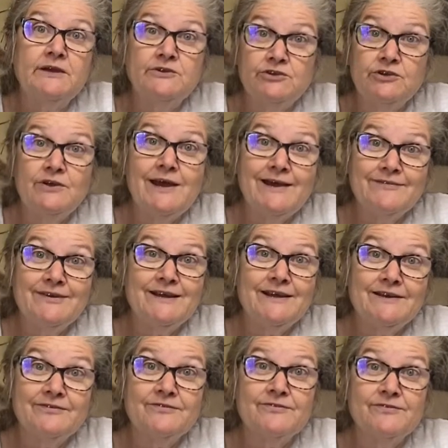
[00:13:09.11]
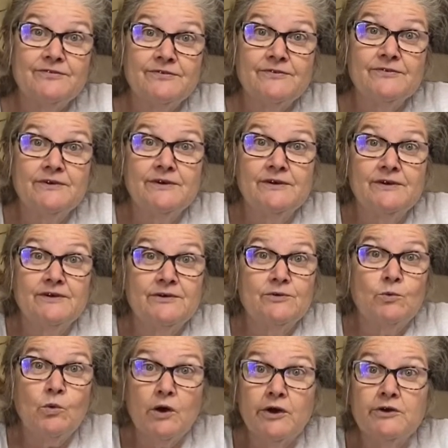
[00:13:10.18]
Do you have enough
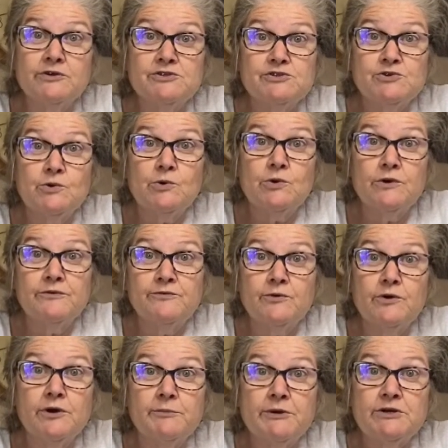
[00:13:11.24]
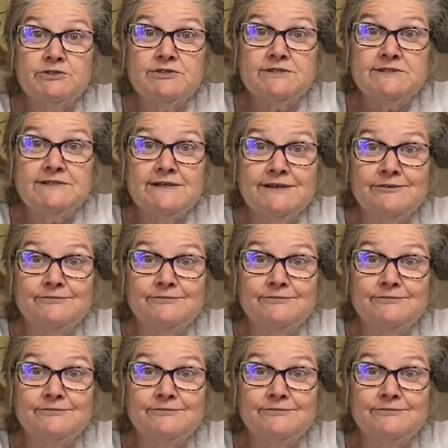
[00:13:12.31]
water stored for an emergency?